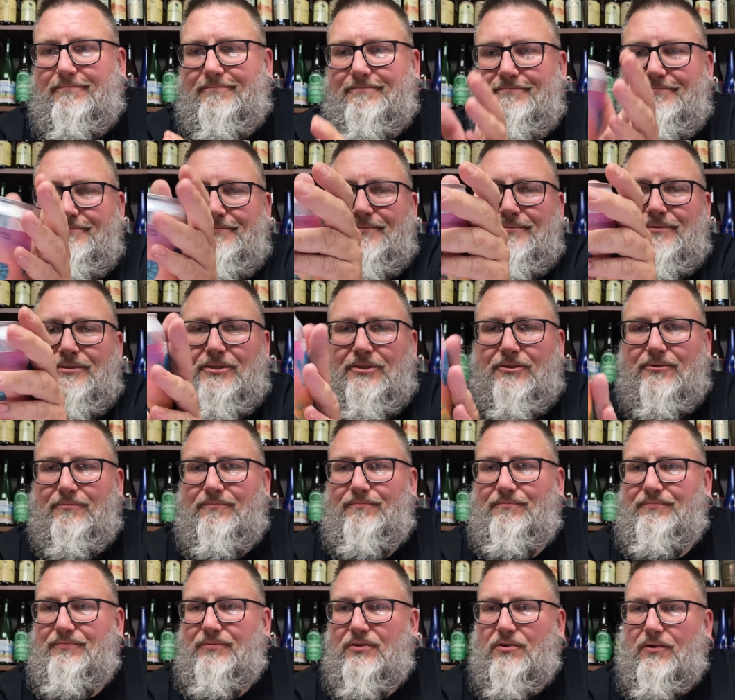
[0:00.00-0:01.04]
I don't know,
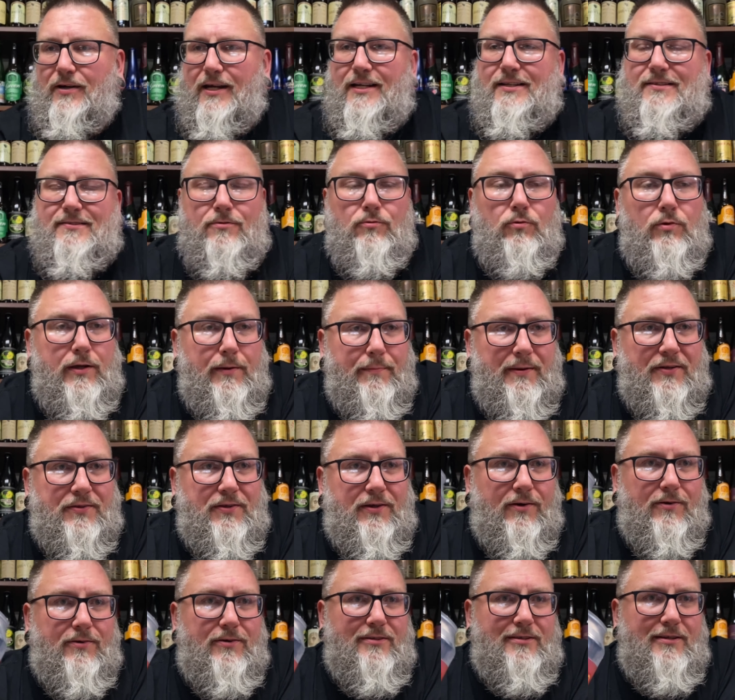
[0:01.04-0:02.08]
grade schooly about
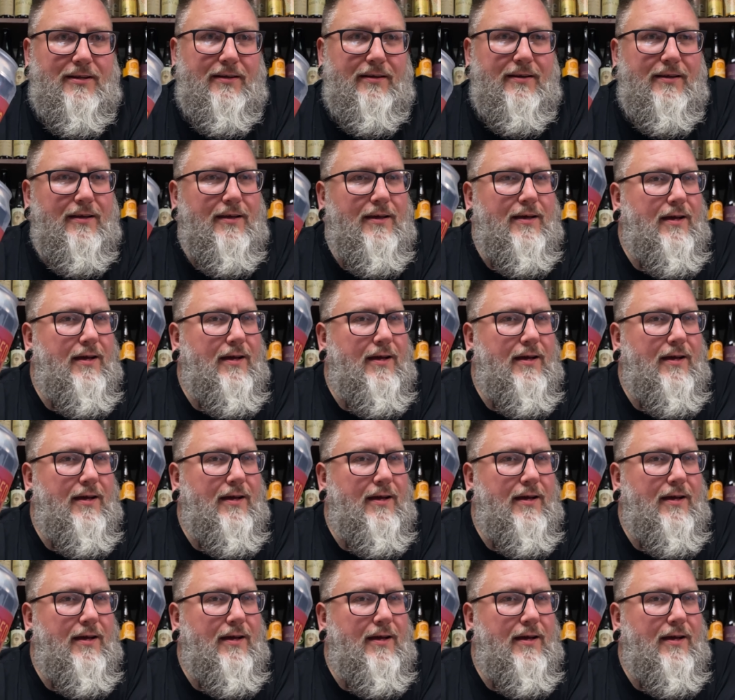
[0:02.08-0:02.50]
the art design.